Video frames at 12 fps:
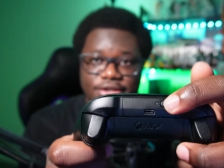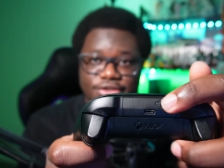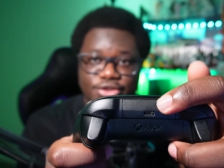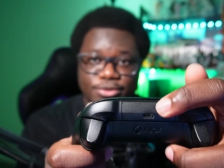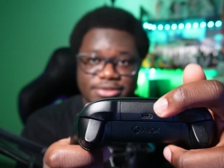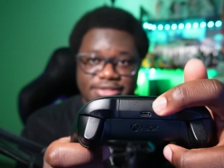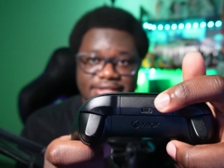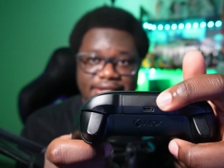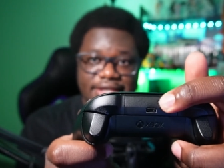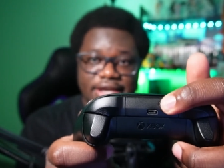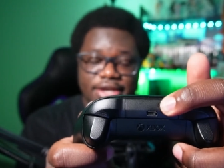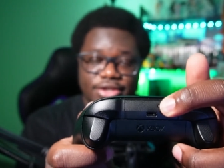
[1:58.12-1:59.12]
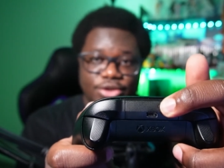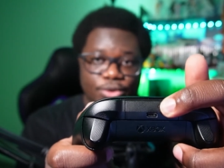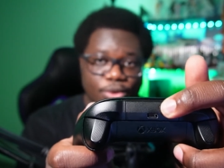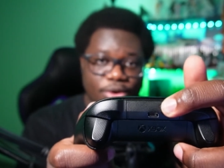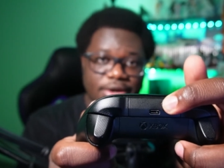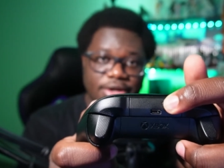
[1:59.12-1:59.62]
to sync
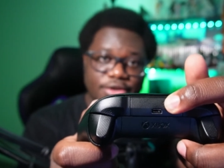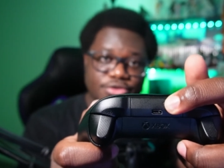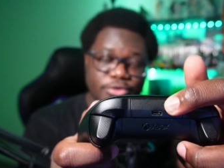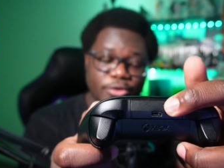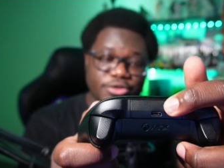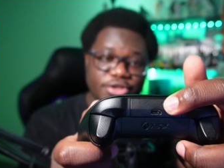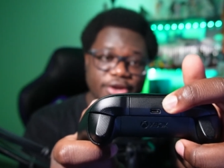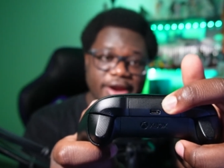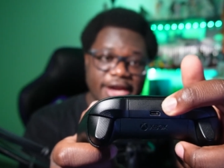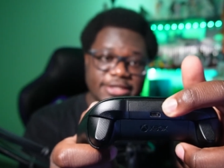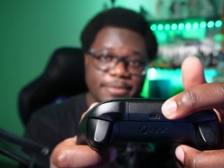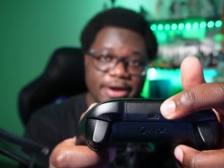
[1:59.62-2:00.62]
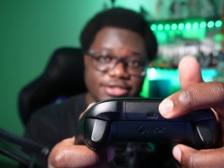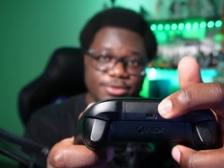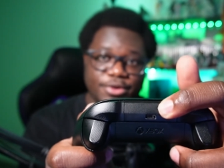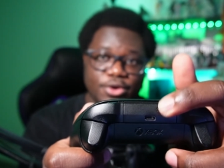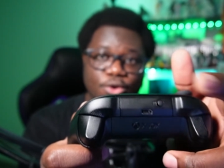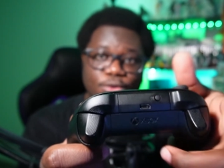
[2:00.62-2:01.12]
your controller to your Xbox. You
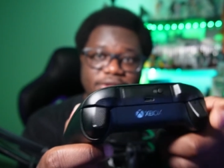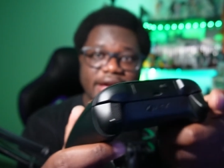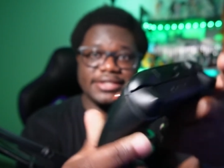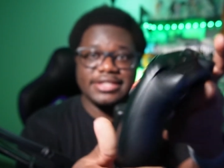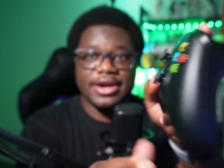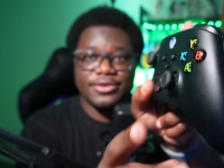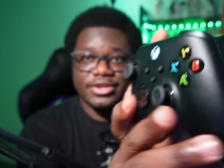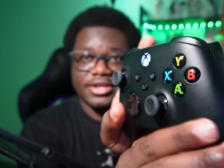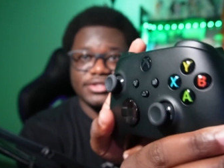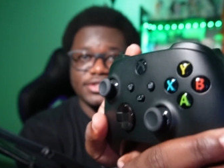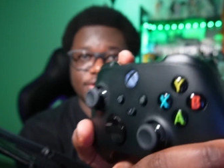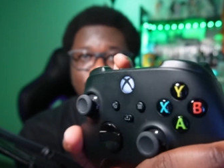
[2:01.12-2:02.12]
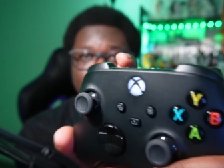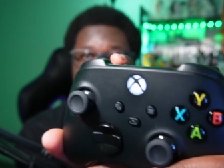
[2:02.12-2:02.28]
want to hold that down until